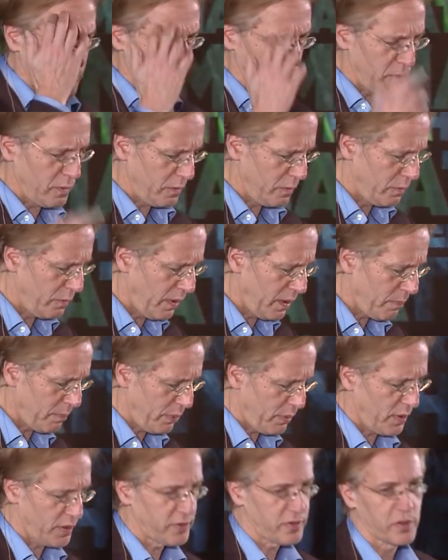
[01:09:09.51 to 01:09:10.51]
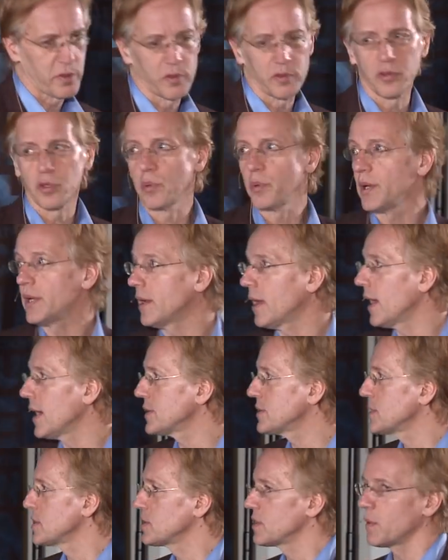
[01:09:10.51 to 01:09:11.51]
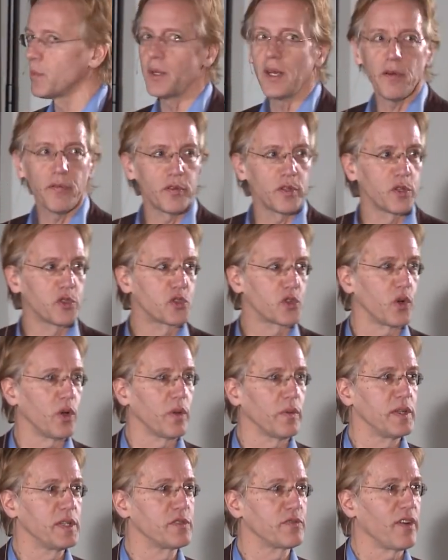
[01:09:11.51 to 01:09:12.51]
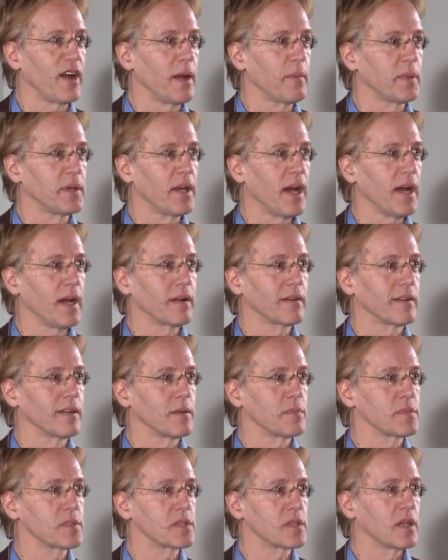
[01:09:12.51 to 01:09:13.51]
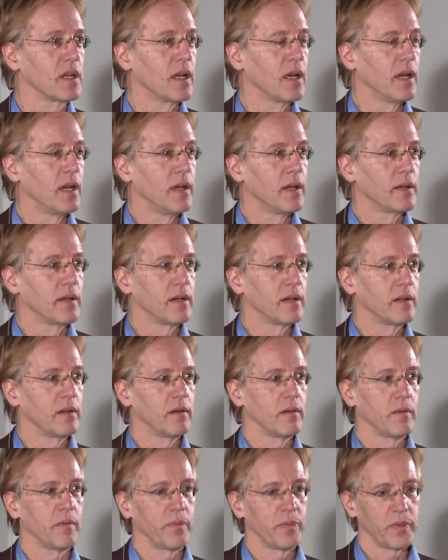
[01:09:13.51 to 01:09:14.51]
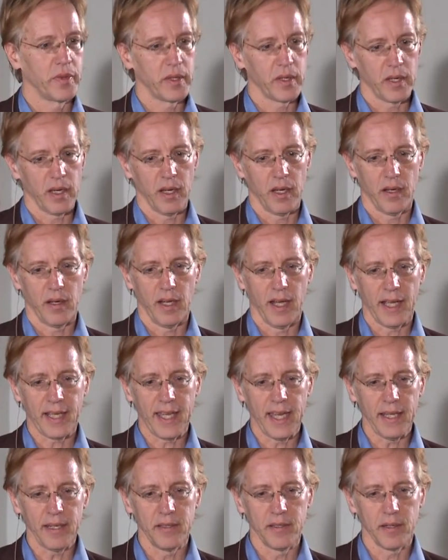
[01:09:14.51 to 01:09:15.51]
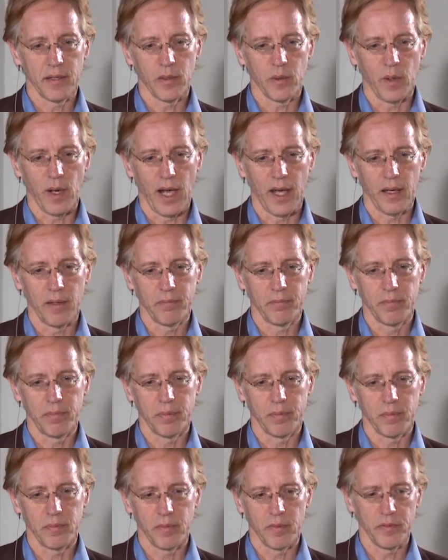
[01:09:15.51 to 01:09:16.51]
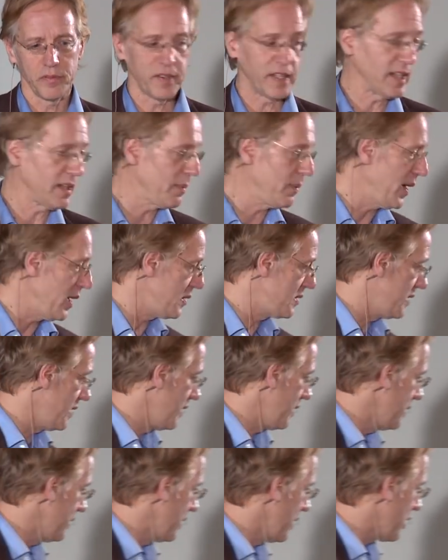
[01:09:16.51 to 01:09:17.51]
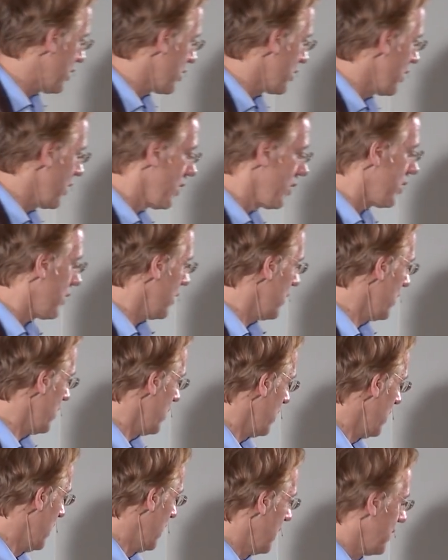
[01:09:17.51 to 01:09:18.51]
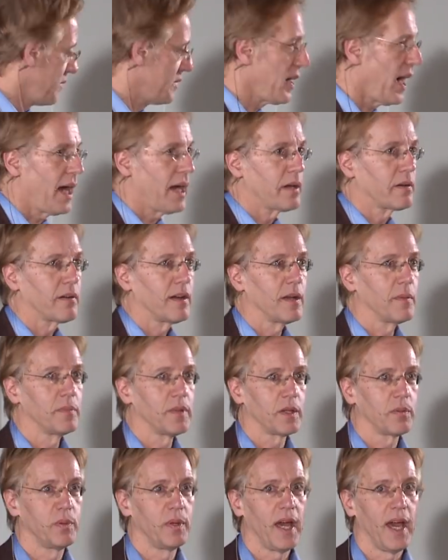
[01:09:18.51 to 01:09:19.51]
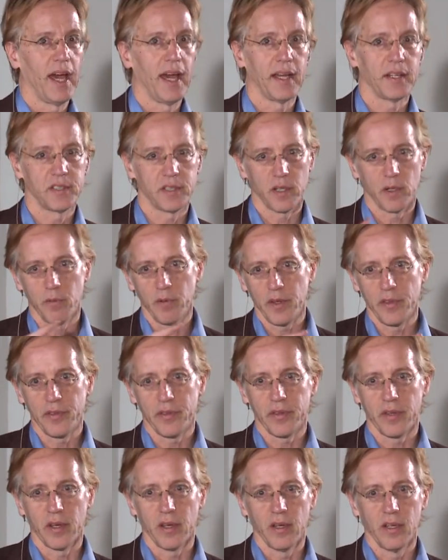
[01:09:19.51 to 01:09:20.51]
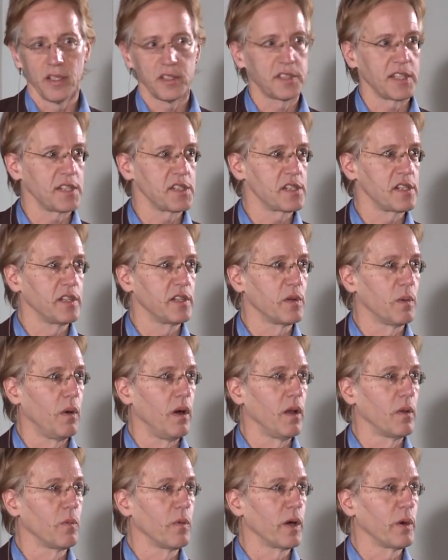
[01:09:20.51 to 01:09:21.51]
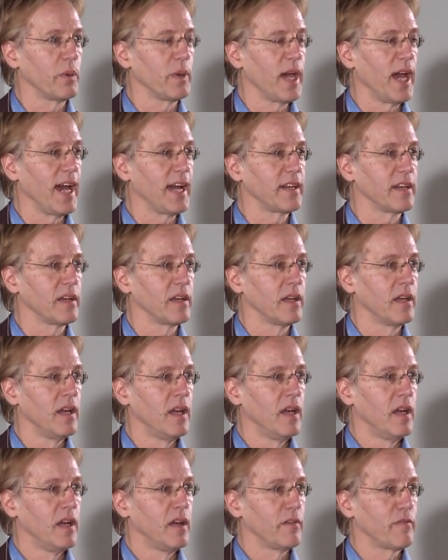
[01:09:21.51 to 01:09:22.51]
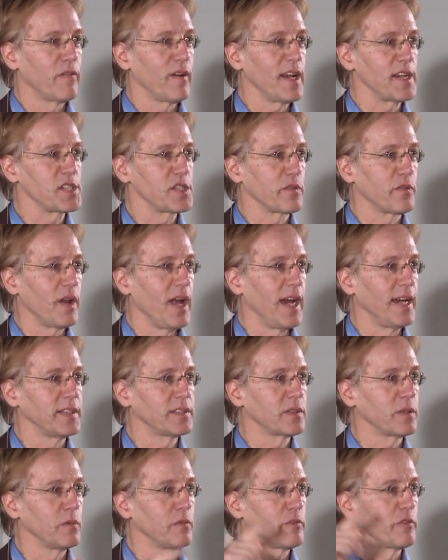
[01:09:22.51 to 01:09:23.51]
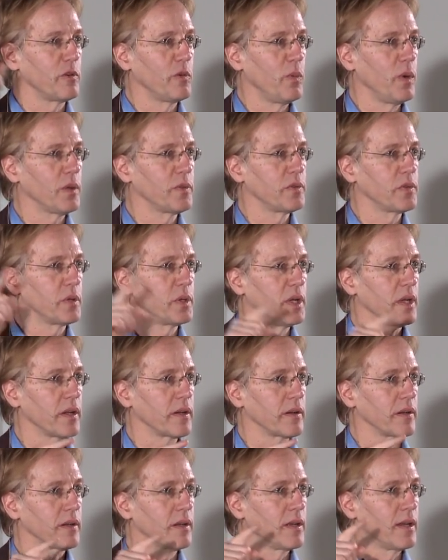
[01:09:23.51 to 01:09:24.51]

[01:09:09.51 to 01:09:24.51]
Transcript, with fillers: one point to, to realize is that whenever you draw these Feynman diagrams, you know, uh, again, you know, I think about the, the canonical diagram that we had, you know, with uh, essentially the one where we had a flash of light come from one to the other.